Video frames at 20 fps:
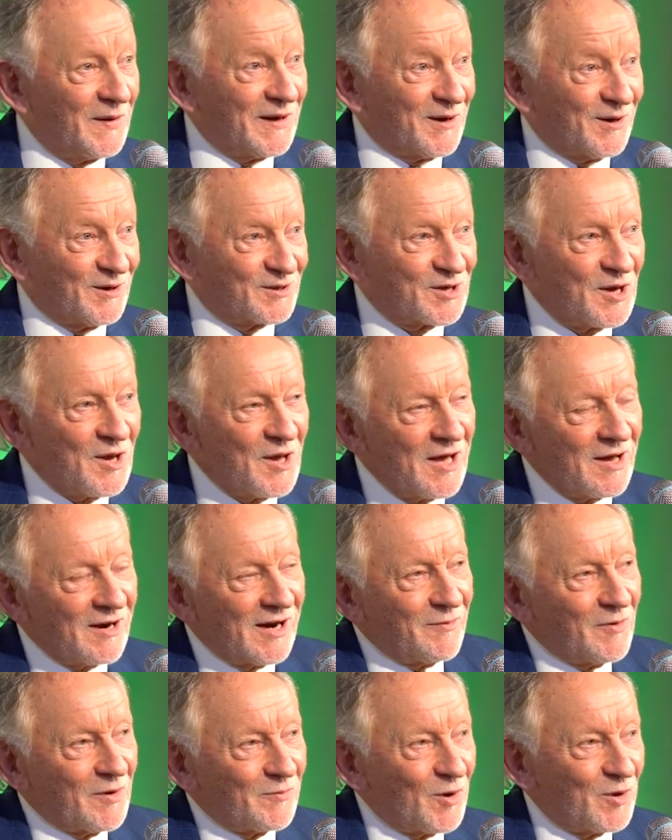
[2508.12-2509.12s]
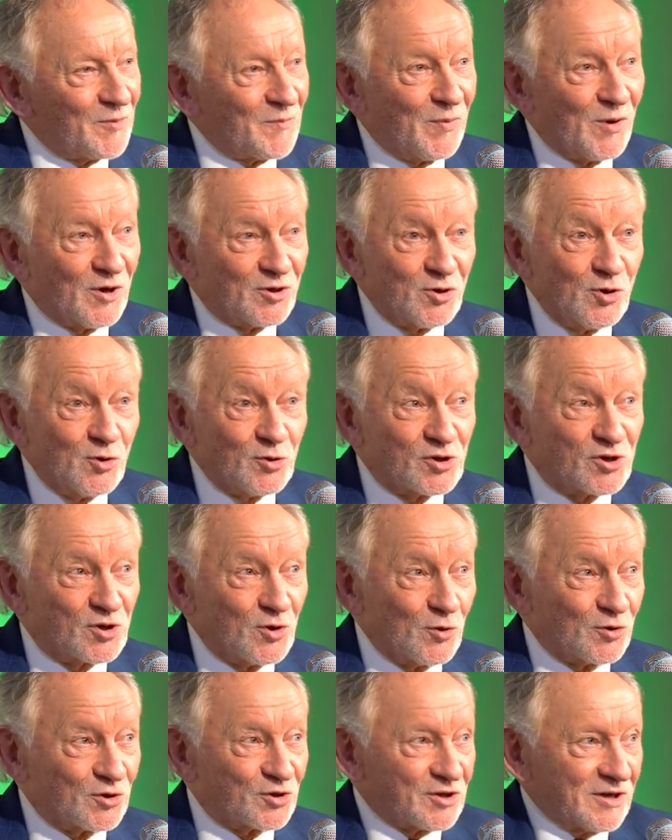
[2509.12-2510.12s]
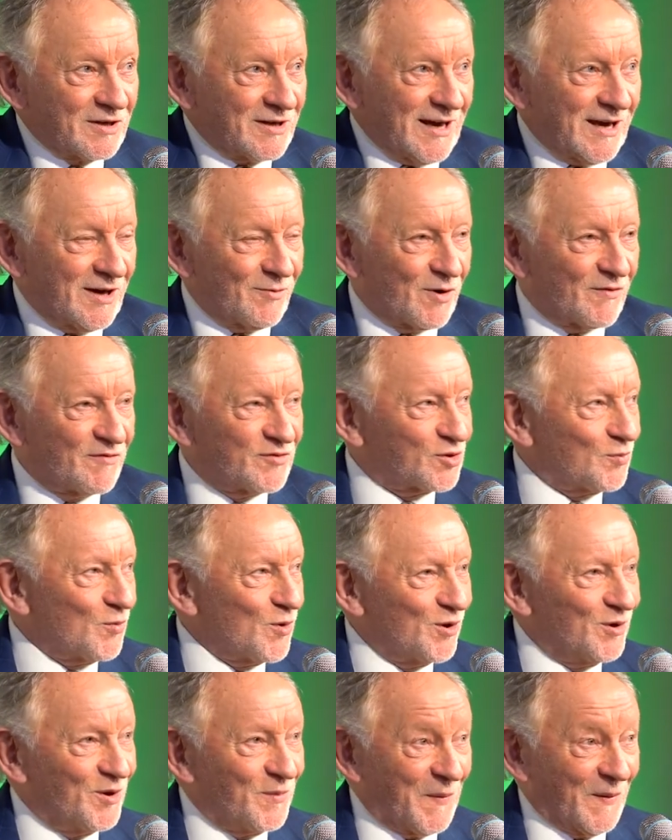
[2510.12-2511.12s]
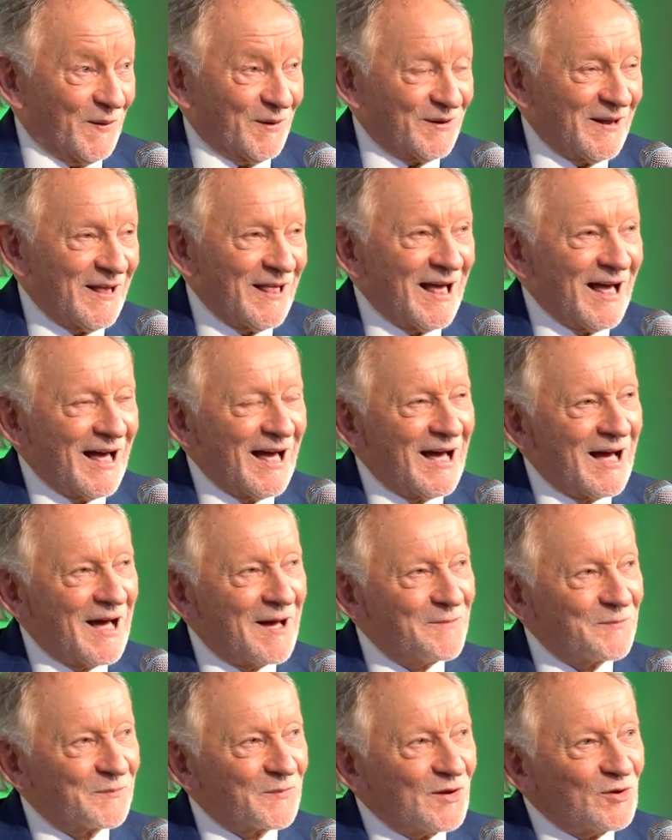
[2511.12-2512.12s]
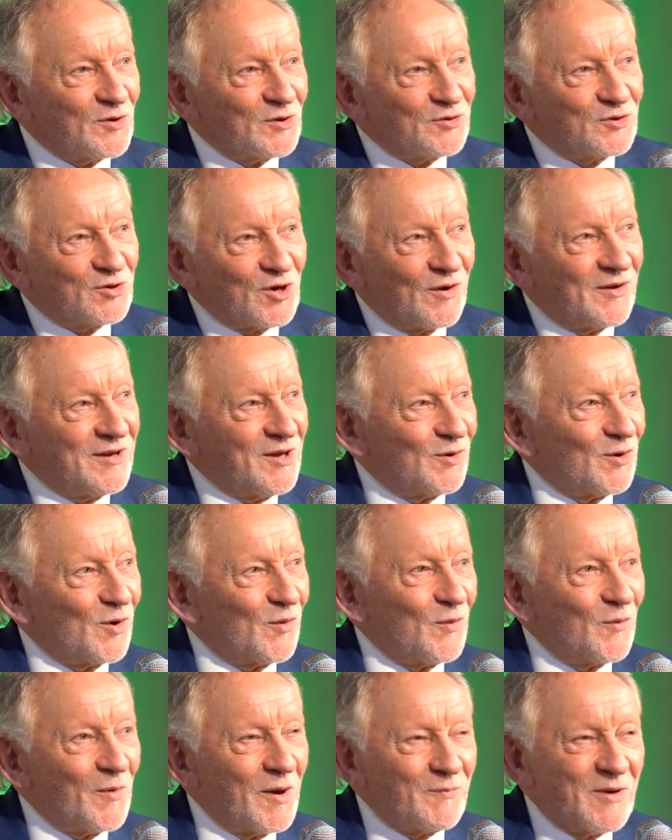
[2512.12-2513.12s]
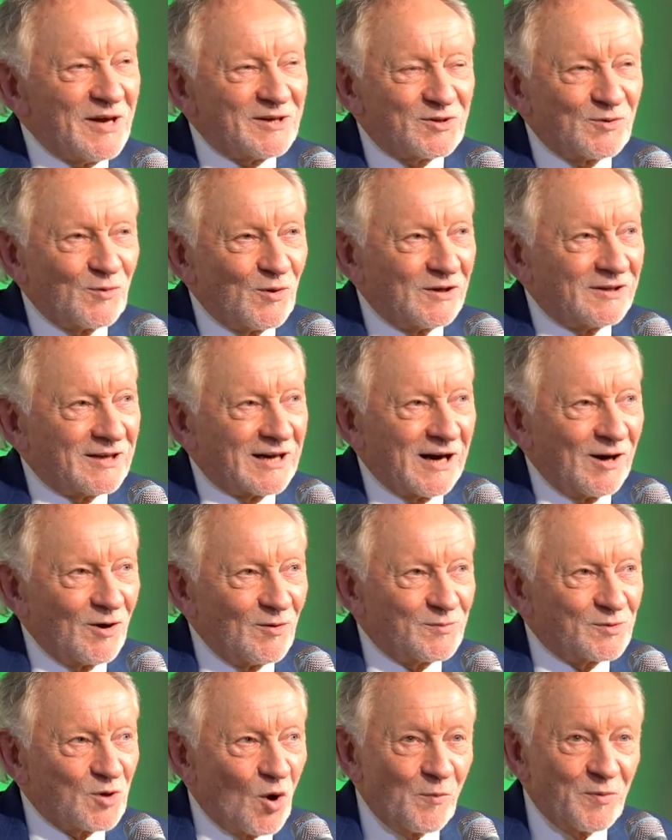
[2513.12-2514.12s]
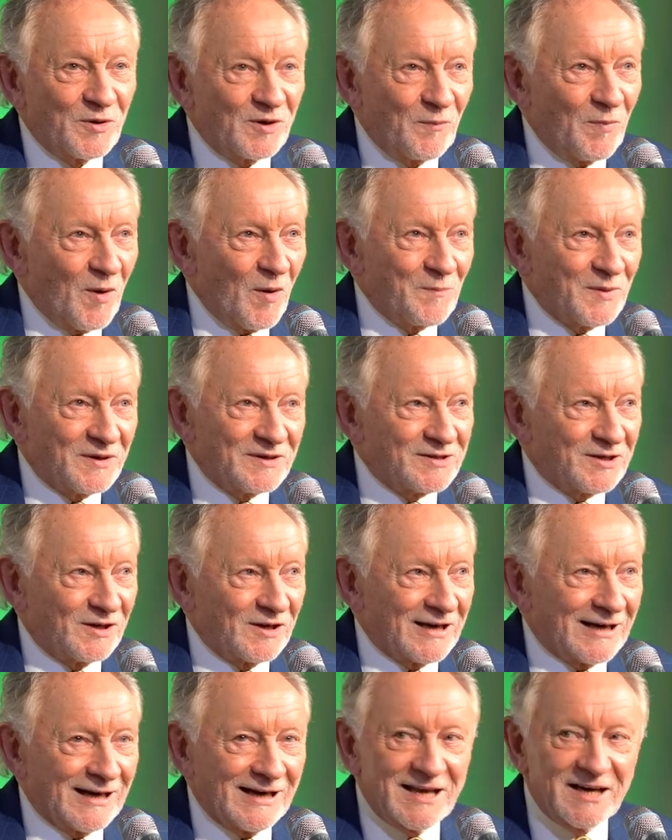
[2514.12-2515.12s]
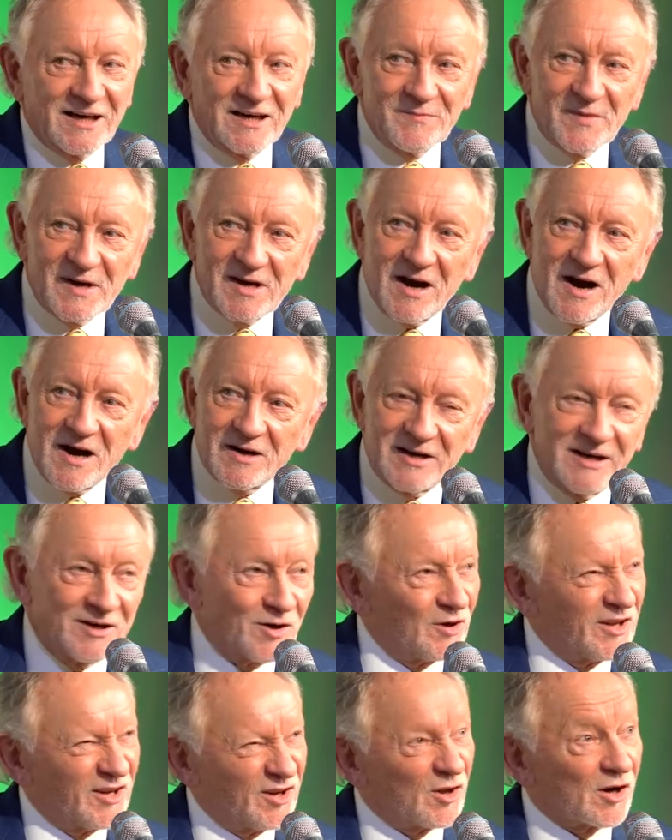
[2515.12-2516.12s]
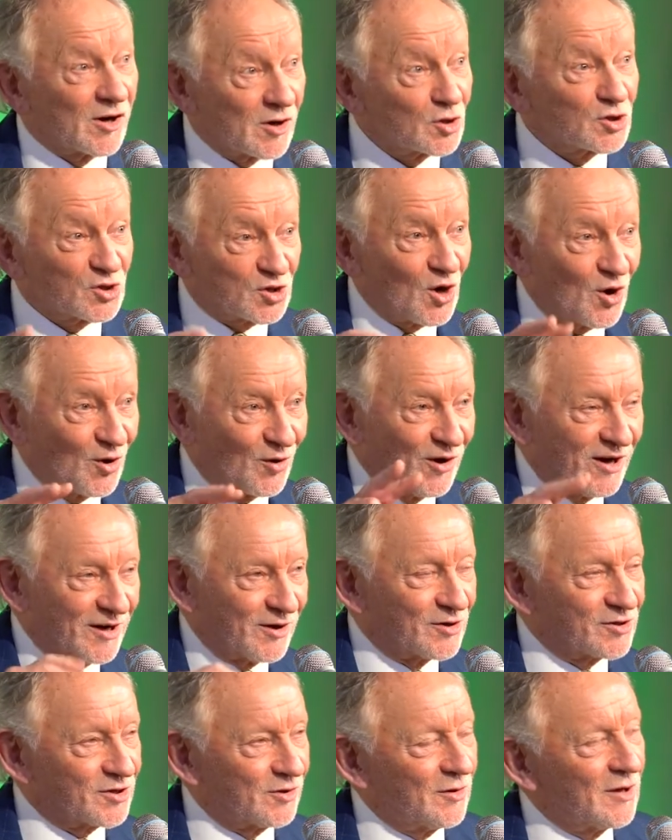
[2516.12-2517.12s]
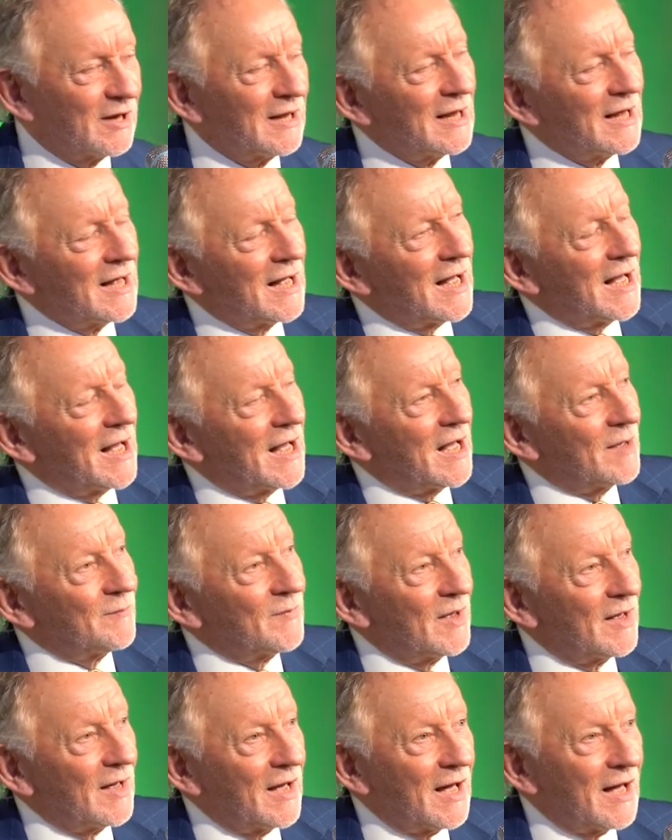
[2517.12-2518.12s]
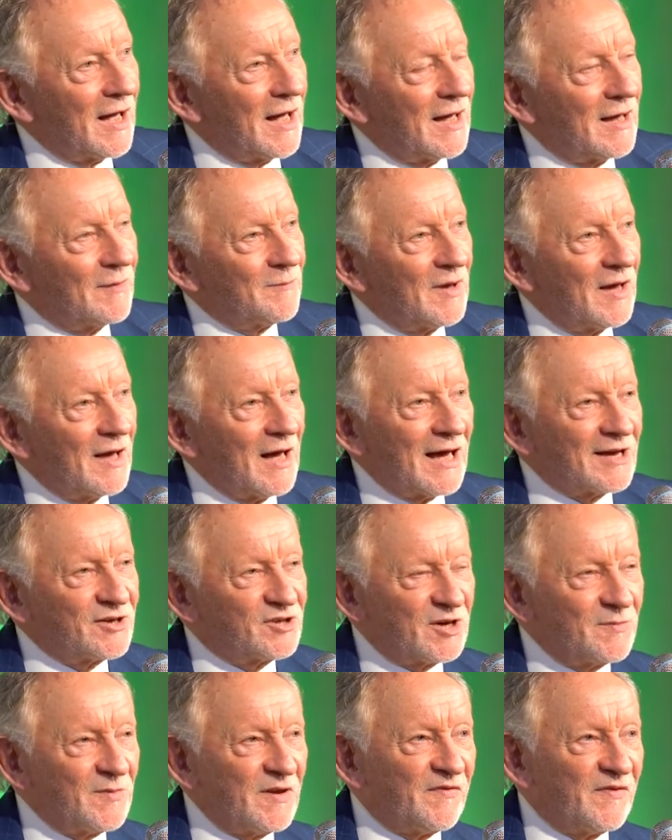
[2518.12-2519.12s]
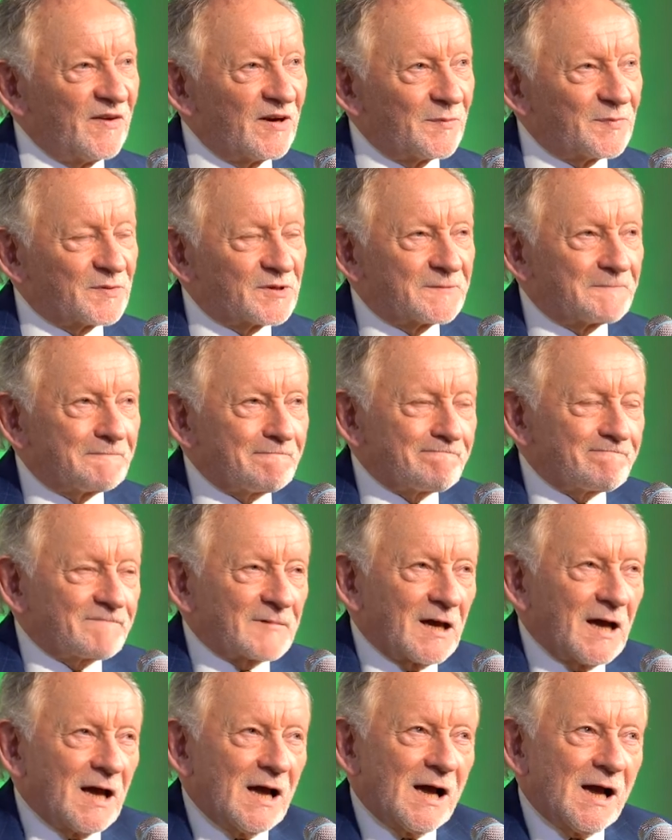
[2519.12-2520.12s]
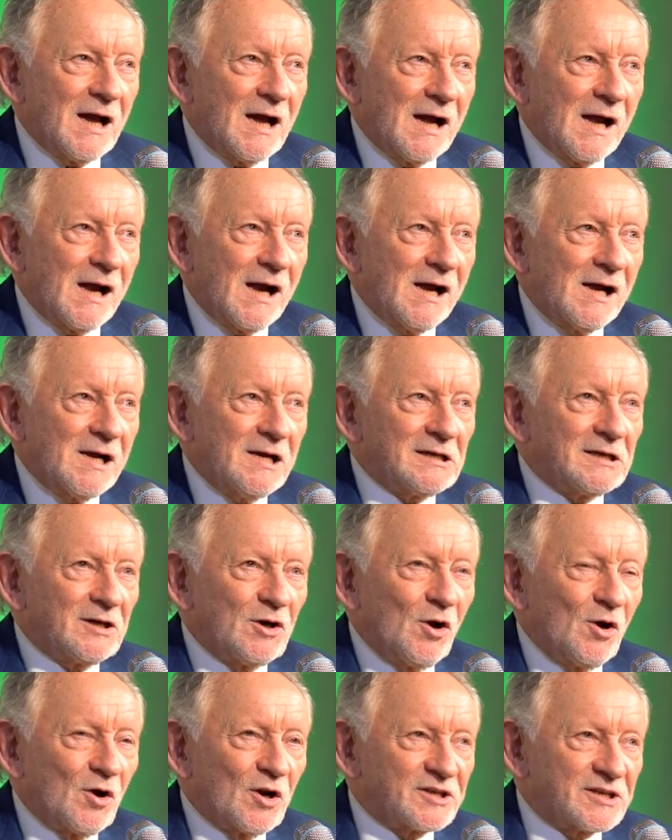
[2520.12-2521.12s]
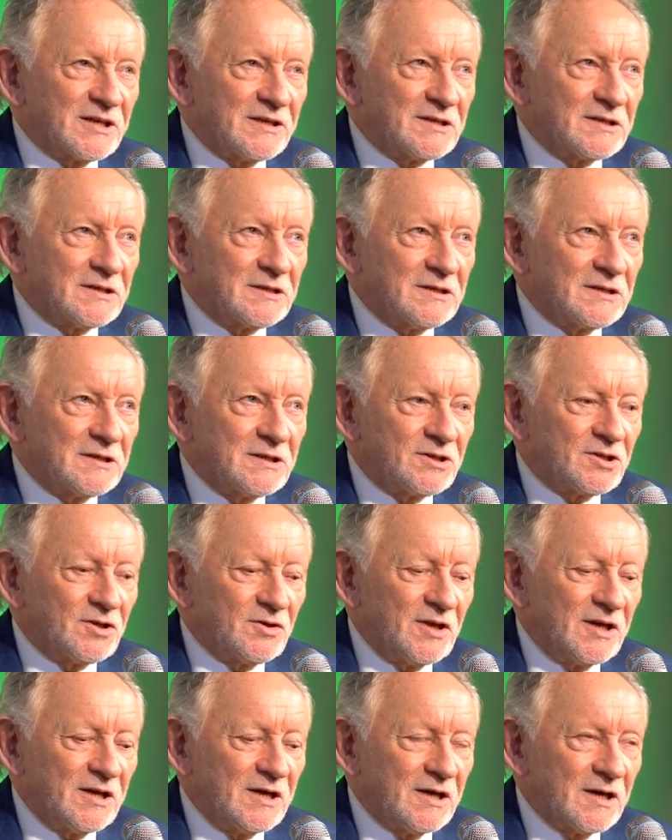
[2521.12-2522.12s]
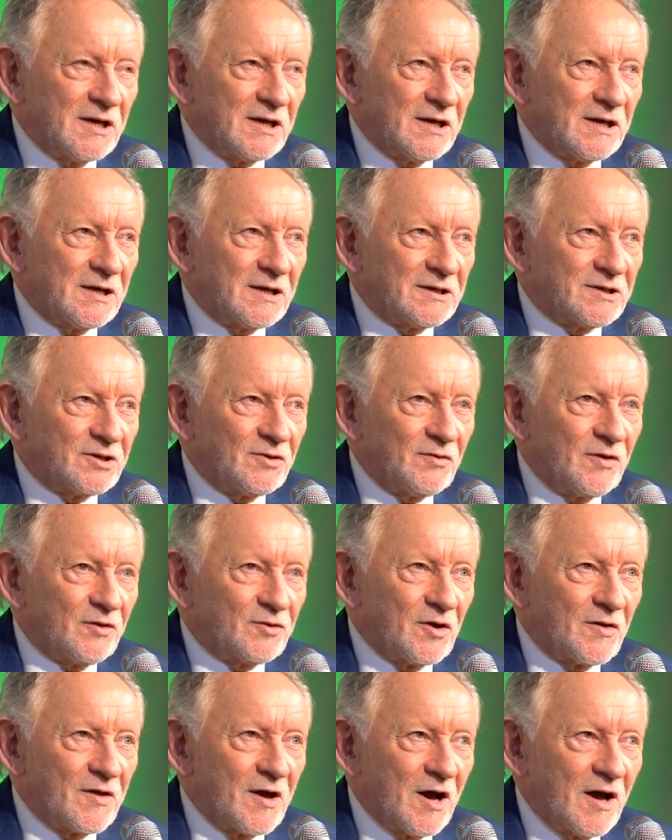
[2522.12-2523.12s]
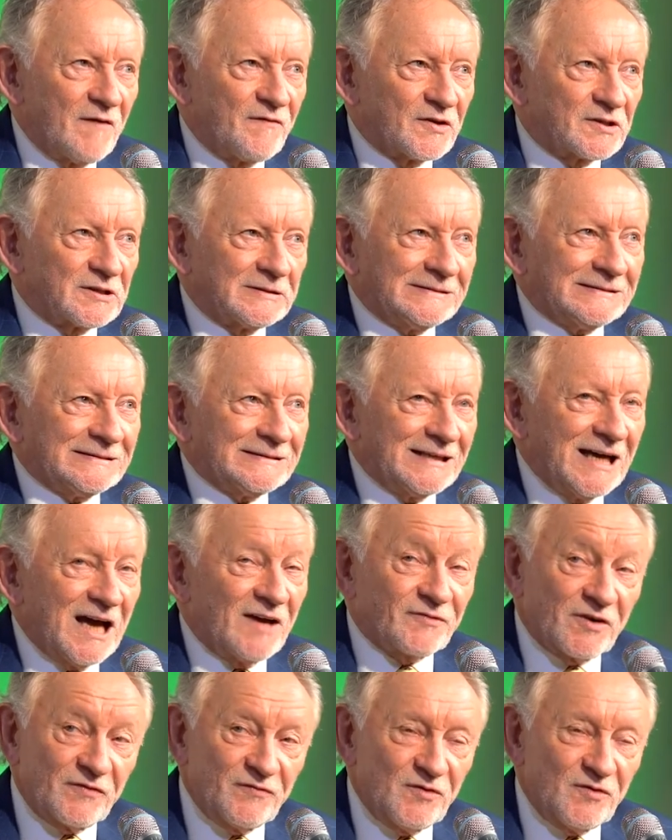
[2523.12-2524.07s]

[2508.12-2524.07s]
because they were out and bought new suits and kind of were swanned about. Um, you know, went to all the clubs hoping to bump into like Lennon and McCartney and all the other songwriters, you know. Um, um, and Jimmy Phillips uh, called us in to the, uh, to, to, the office after a